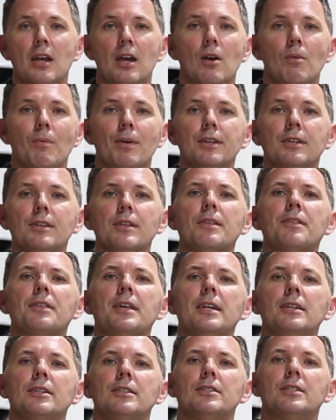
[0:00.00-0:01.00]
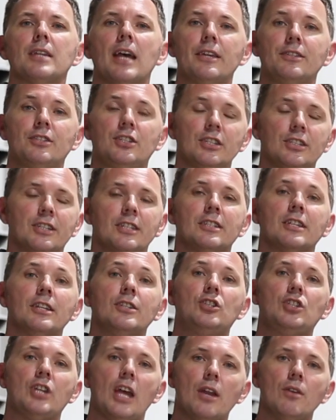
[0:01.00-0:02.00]
One of the things, as a
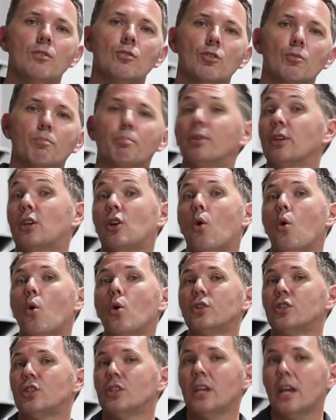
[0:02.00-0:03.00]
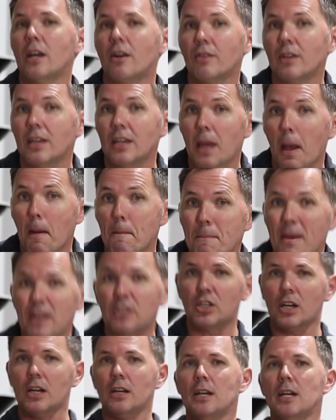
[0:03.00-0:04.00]
general precautionary
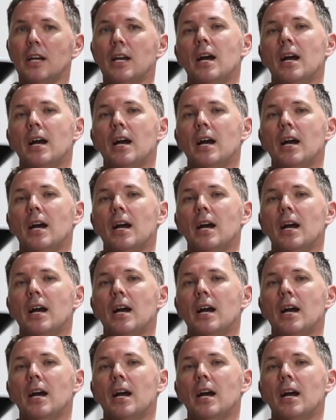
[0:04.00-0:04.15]
measure,